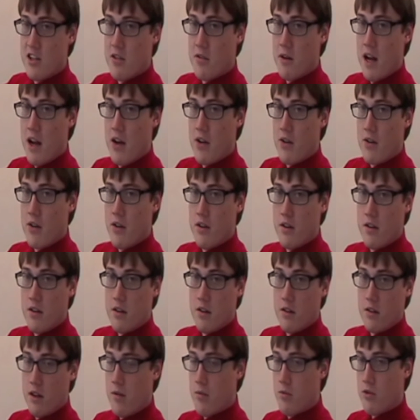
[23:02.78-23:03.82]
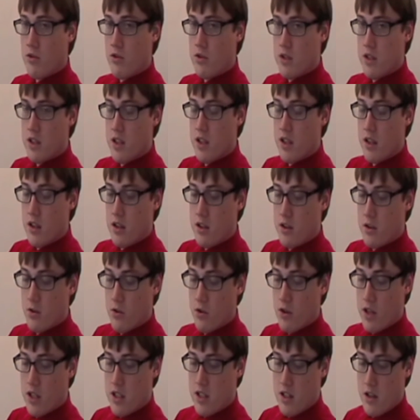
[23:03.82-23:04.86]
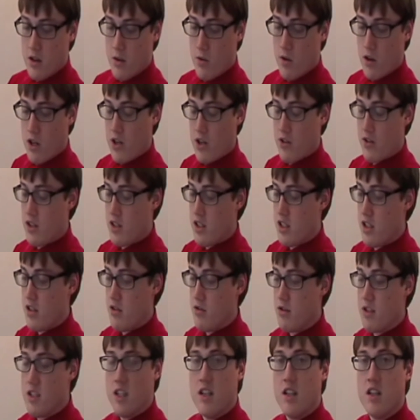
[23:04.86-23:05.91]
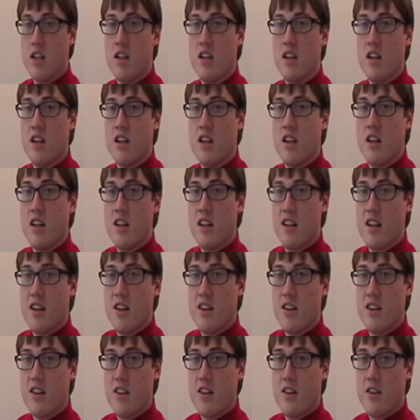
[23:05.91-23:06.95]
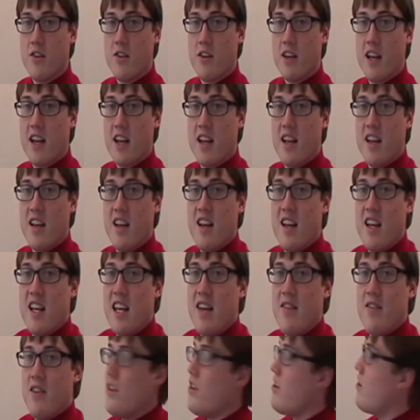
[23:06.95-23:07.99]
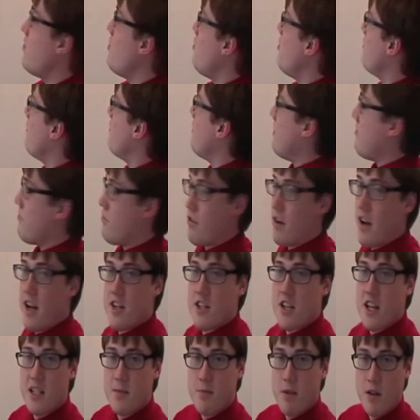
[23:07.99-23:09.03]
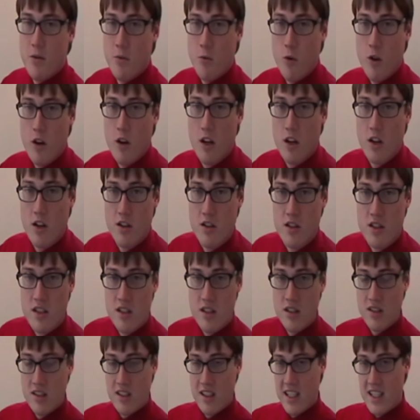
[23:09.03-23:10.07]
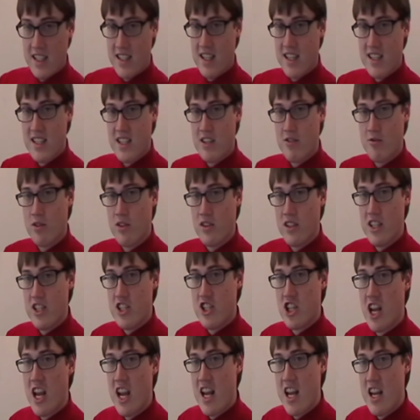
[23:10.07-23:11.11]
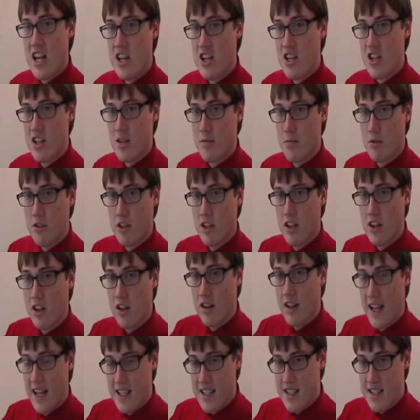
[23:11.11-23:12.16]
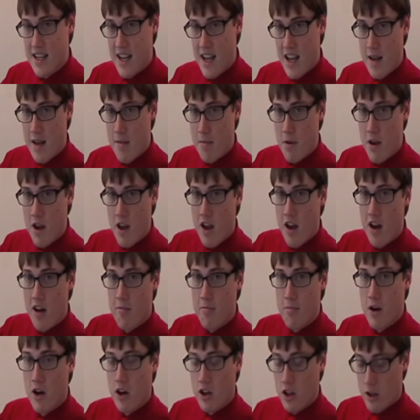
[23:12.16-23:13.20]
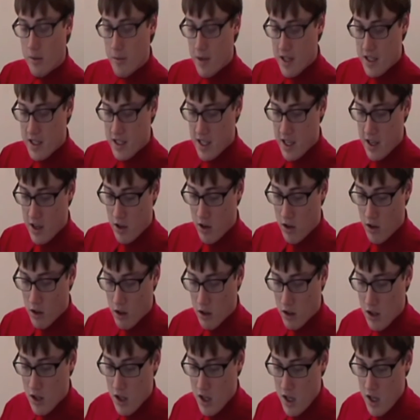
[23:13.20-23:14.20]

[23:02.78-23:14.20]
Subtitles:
around, the Liberals and the Tories that are working with the TUC. Okay? Even though you have the enfranchisement of workers, it doesn't really change the political landscape of Parliament at all.